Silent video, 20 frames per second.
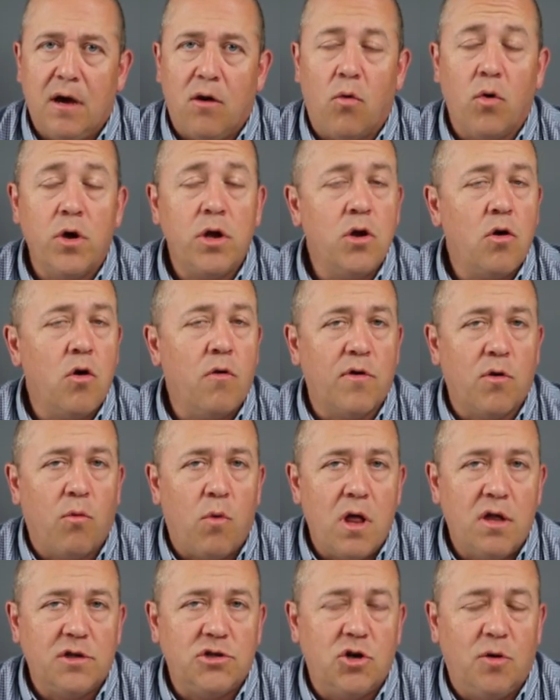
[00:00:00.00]
Or you can go over to
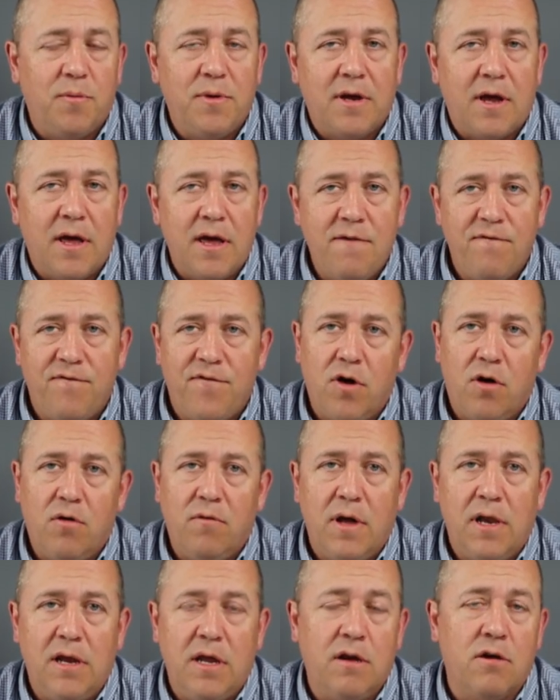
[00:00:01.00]

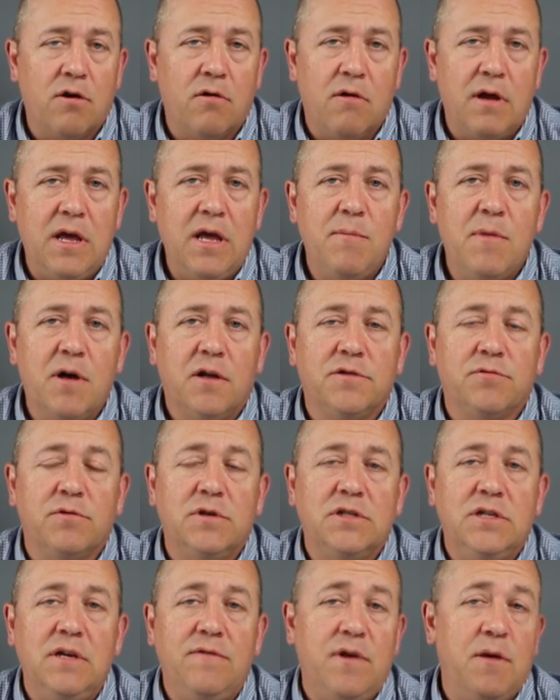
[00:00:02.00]
walletopia.info and enter your email to
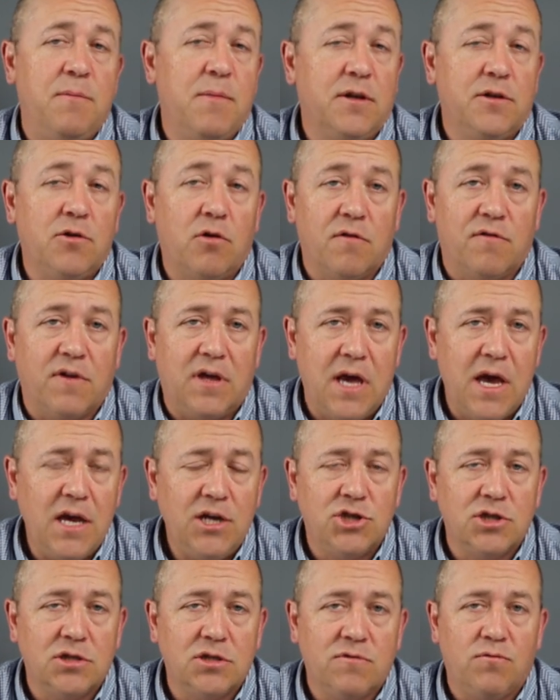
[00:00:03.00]
receive email
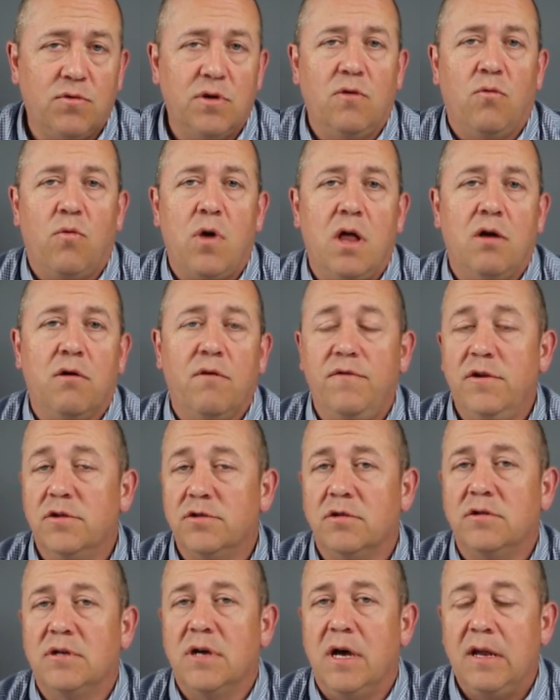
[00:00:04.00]
notifications of when the wallet
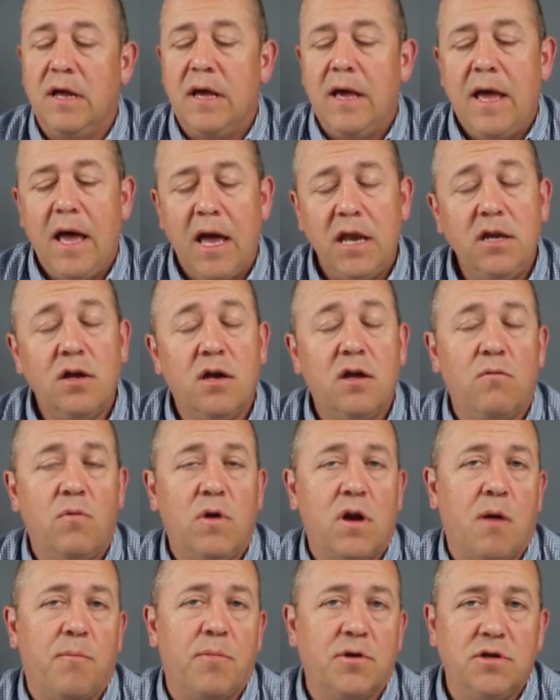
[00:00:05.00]
reviews are done, and you can
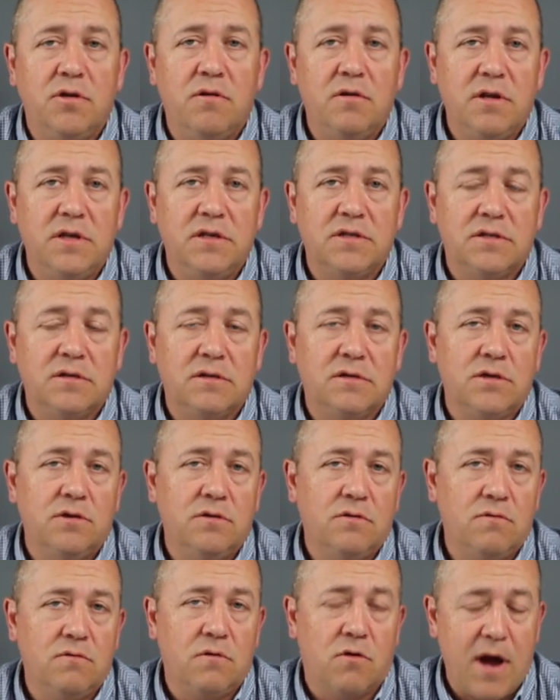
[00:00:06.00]
win opportunities
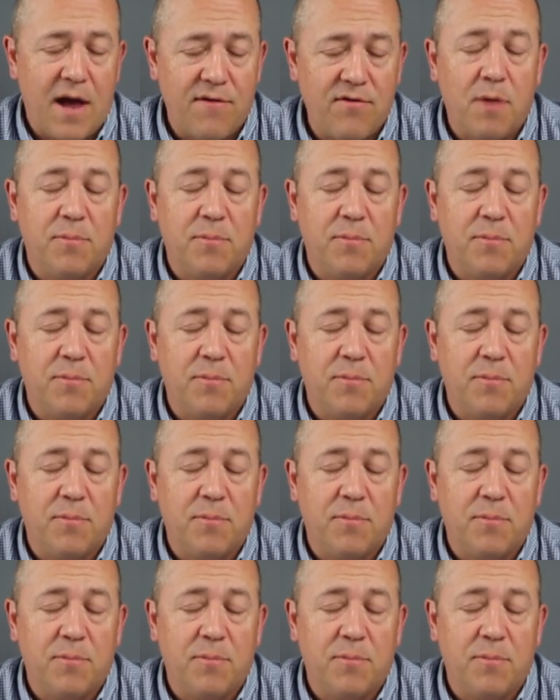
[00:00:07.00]
to, or have